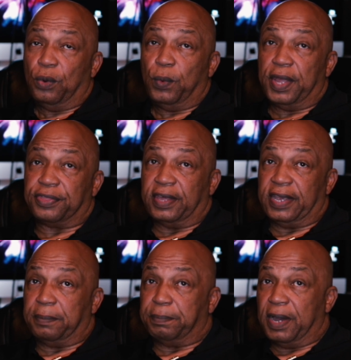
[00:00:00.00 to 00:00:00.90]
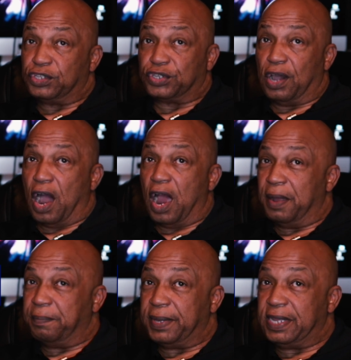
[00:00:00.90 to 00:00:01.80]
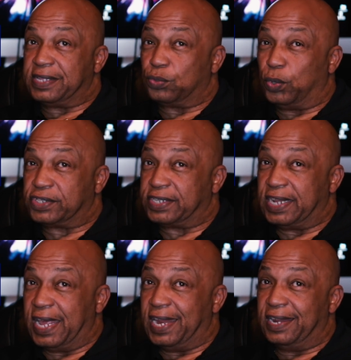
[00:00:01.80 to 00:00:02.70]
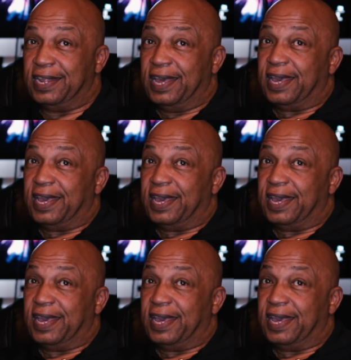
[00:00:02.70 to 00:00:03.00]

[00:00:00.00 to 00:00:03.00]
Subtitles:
with a bunch of R&B twisted in it.